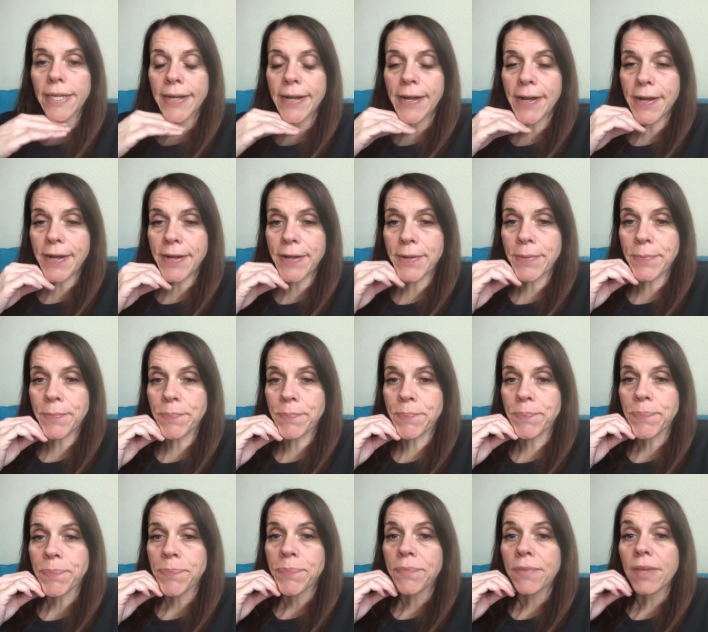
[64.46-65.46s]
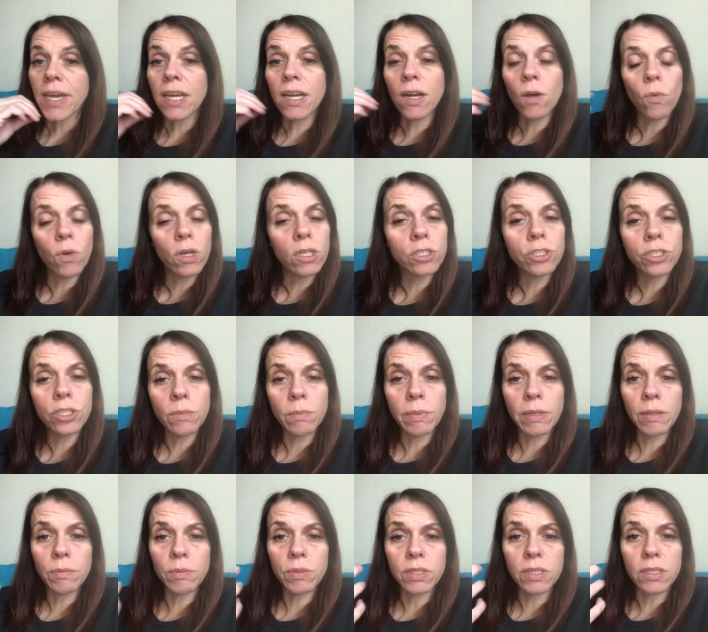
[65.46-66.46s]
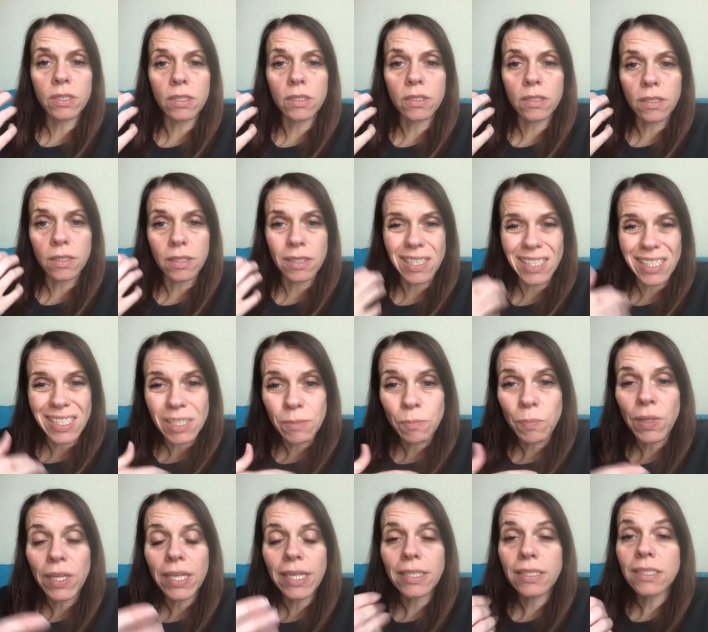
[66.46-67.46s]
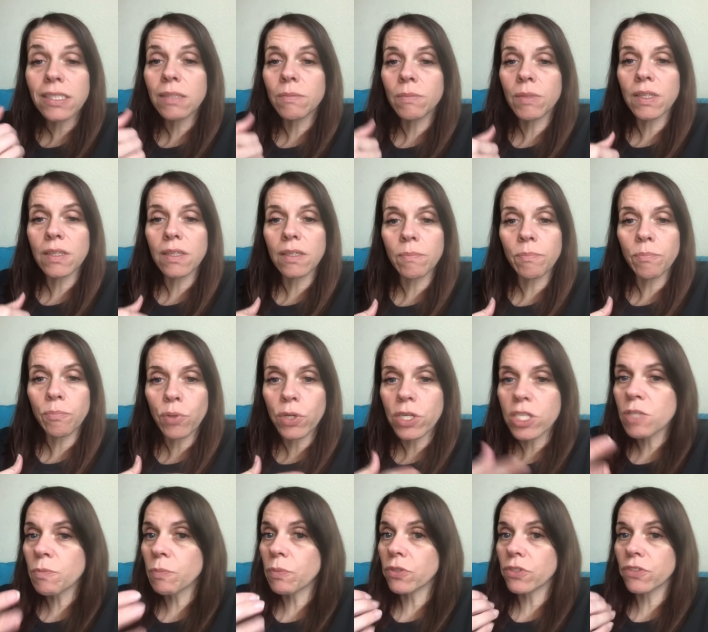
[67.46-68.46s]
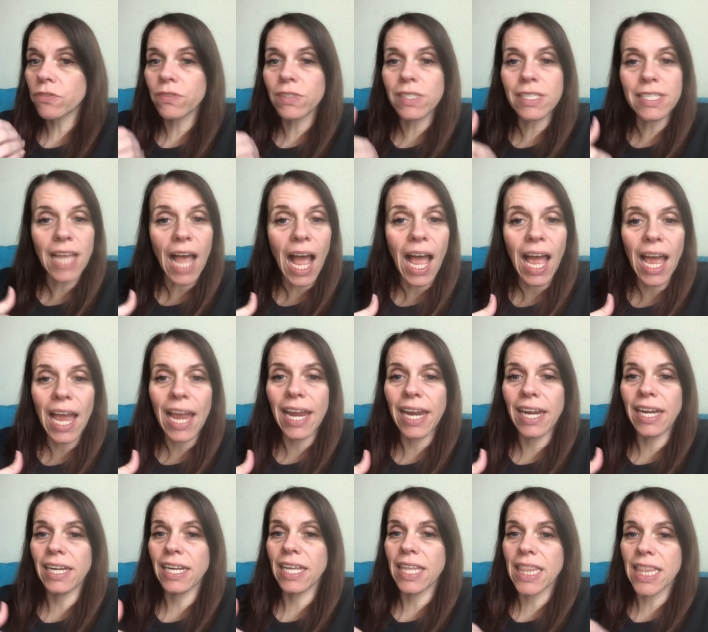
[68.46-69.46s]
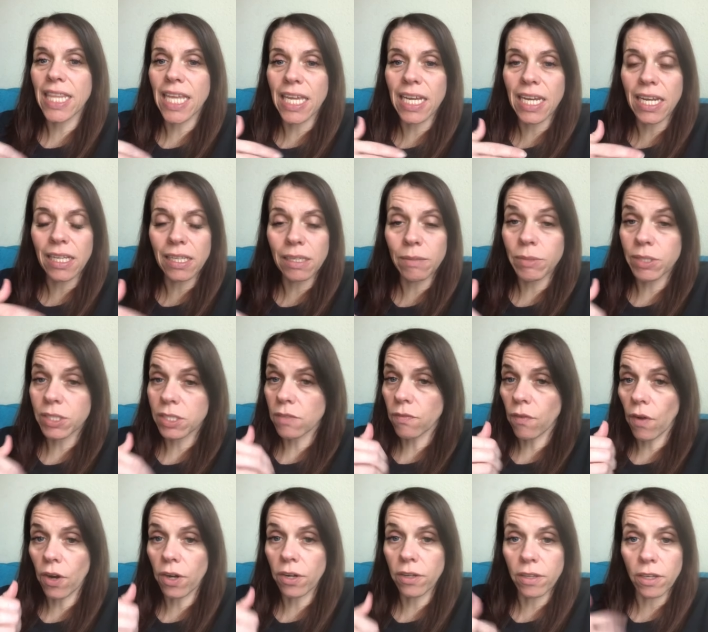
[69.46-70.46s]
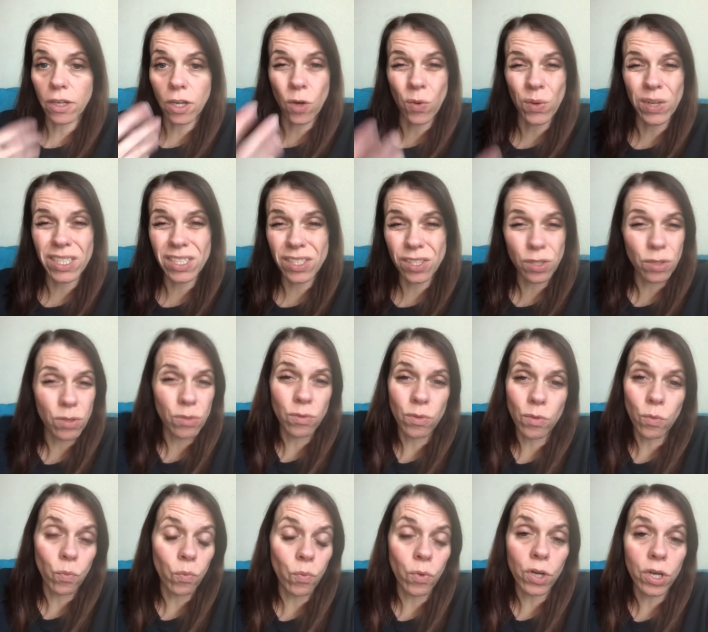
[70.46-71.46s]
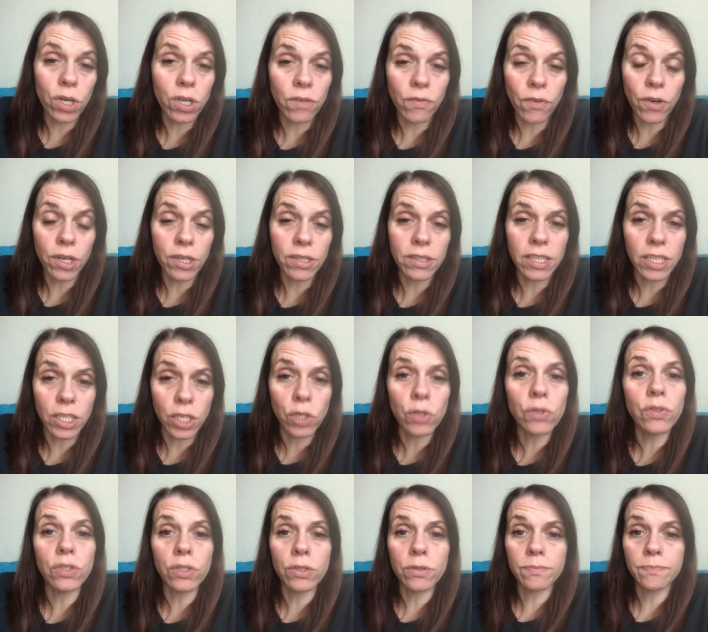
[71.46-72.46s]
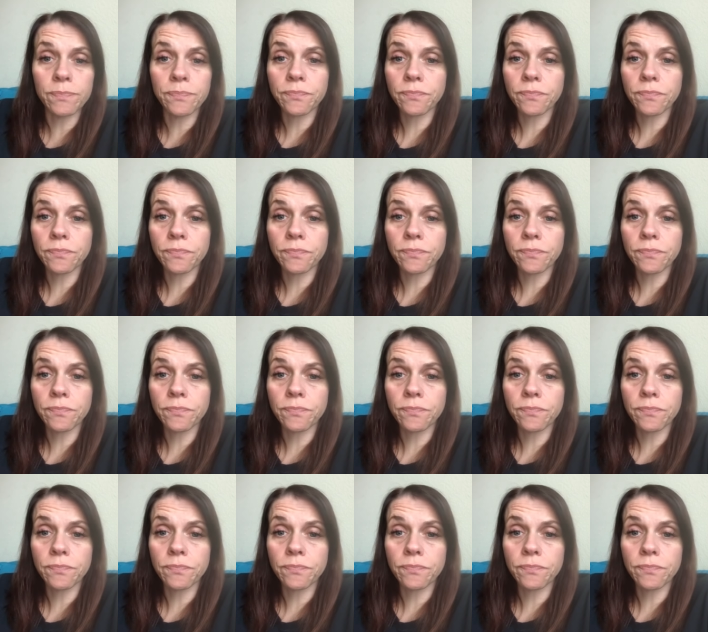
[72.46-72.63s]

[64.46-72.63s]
Um, and I want you to be able to explain to me the principles of design and, and elements of art that go into the work of art that you do.